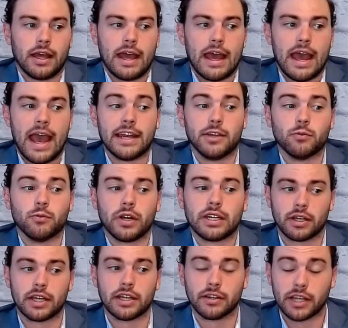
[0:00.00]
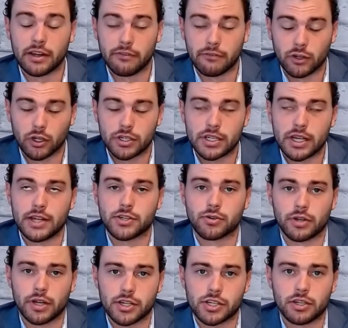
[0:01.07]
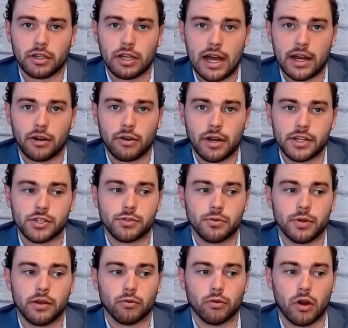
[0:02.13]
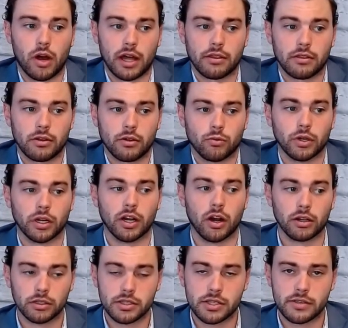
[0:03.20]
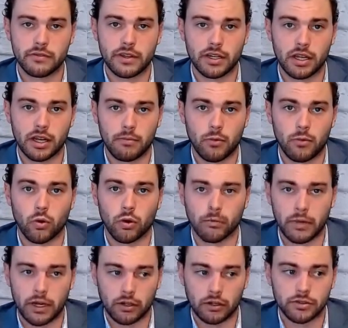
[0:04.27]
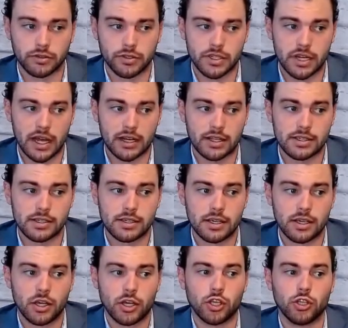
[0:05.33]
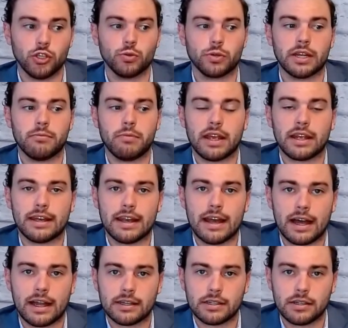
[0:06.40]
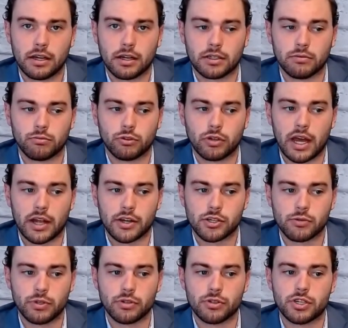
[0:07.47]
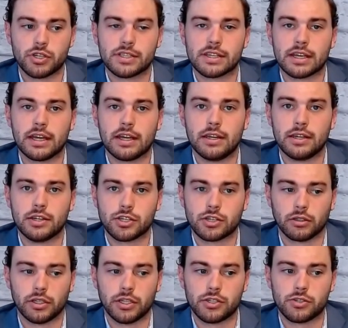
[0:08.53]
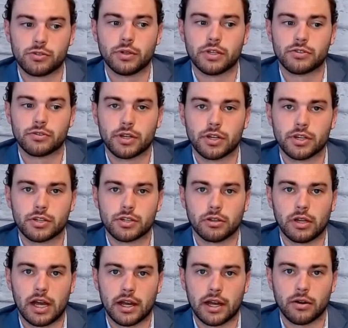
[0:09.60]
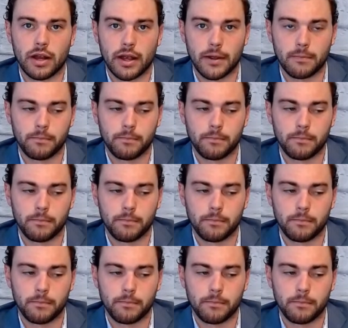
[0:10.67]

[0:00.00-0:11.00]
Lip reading: Anyone can convert a traditional IRA to a Roth, regardless of income or marital status. You can make non-deductible contributions initially to a traditional IRA.